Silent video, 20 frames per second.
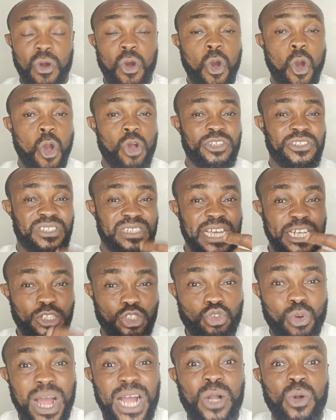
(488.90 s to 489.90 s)
or
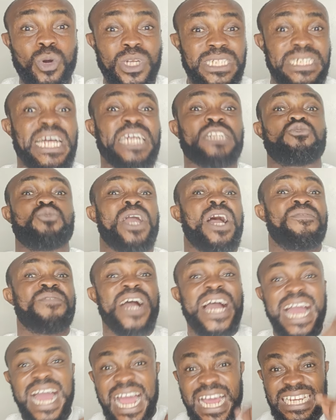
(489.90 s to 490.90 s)
sexual contact we
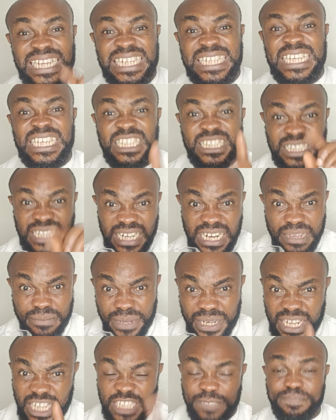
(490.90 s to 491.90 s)
have had in the
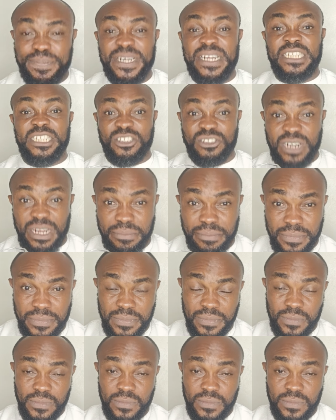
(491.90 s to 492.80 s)
dream, in the spiritual realm.